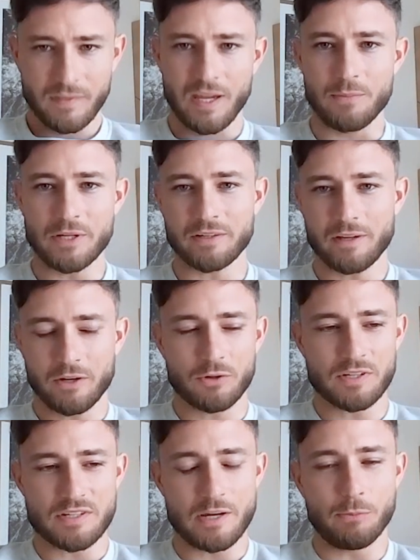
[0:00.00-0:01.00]
I mean, a good
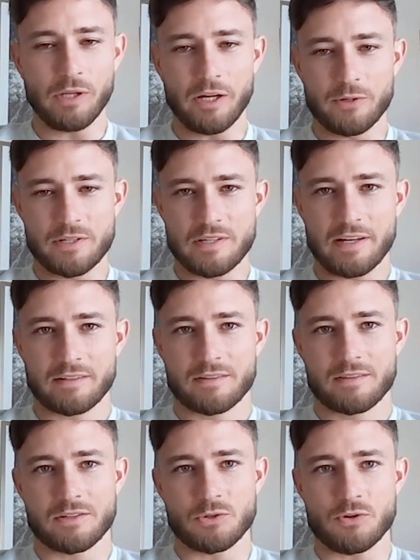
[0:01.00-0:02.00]
example I always like
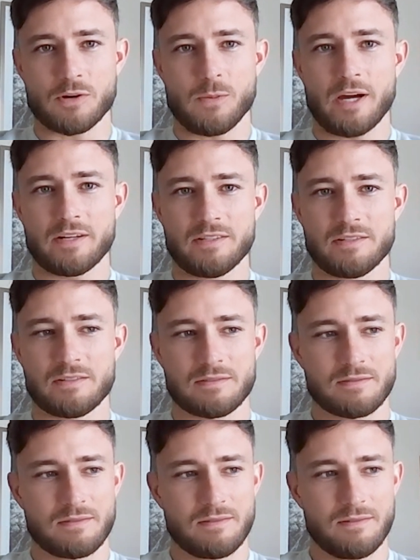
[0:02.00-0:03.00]
to talk about is
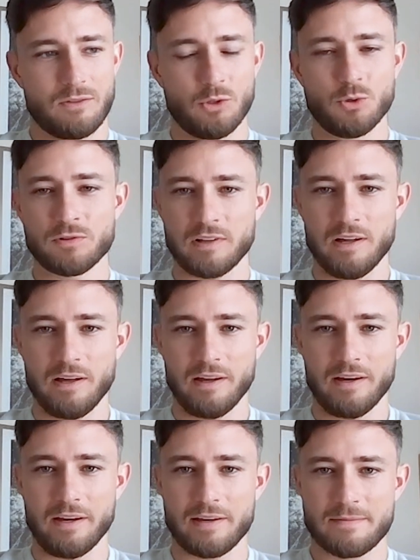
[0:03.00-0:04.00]
Euthla
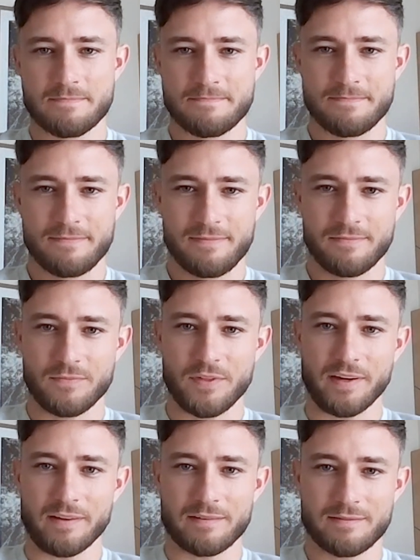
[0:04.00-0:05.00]
AI
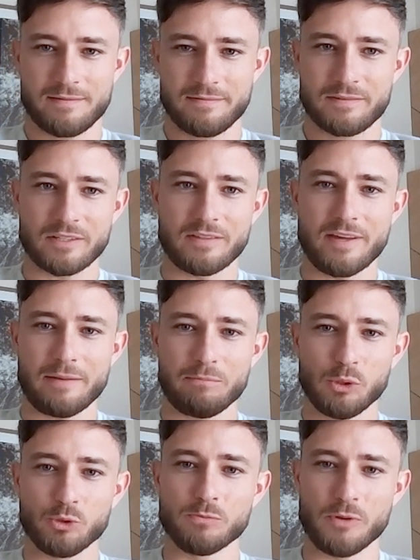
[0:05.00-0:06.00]
that did that
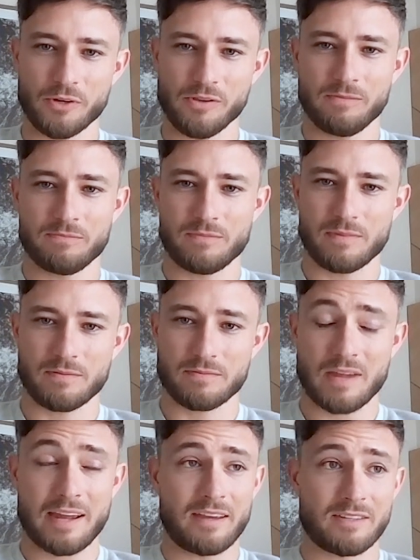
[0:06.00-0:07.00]
Blue model,
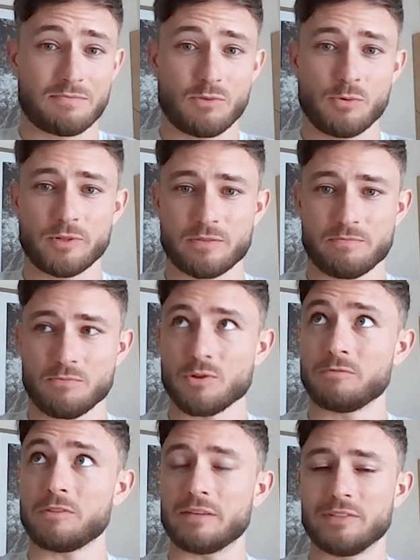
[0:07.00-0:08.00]
I guess almost more
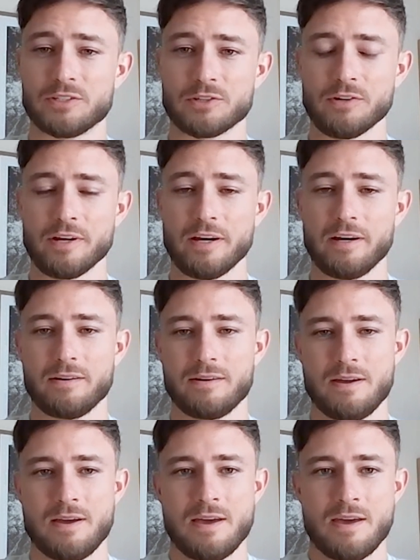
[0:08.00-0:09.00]
than 5 years ago now.
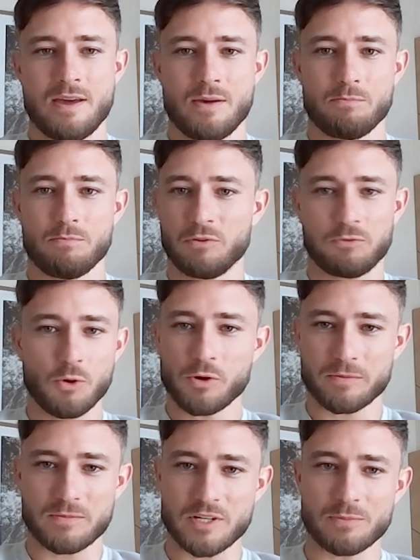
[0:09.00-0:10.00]
Before
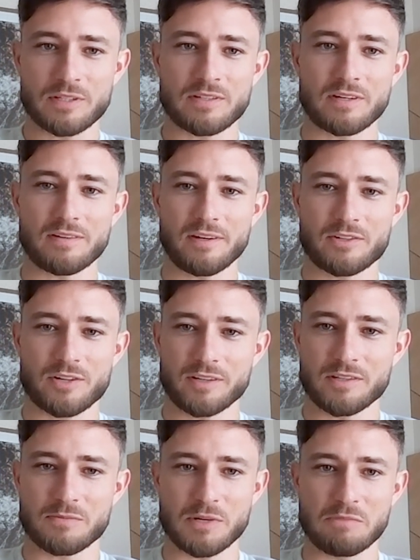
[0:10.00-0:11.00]
GPT, they trained
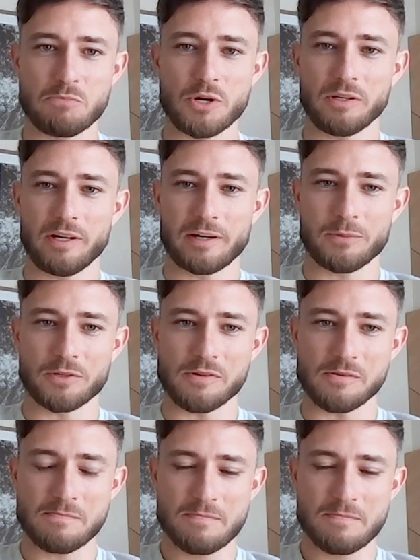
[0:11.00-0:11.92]
this big BERT-like model.